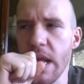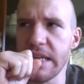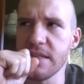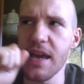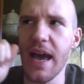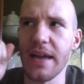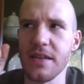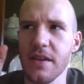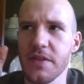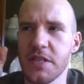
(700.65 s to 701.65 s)
say I had to
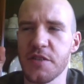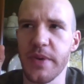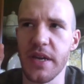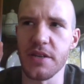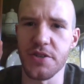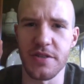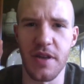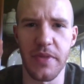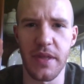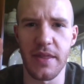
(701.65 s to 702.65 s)
give a speech or
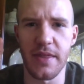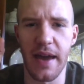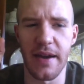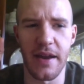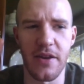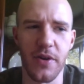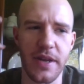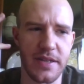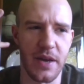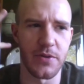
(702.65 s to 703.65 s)
something like that, and I
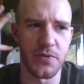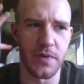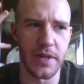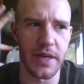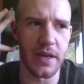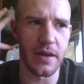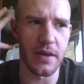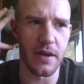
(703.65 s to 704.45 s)
noticed I was really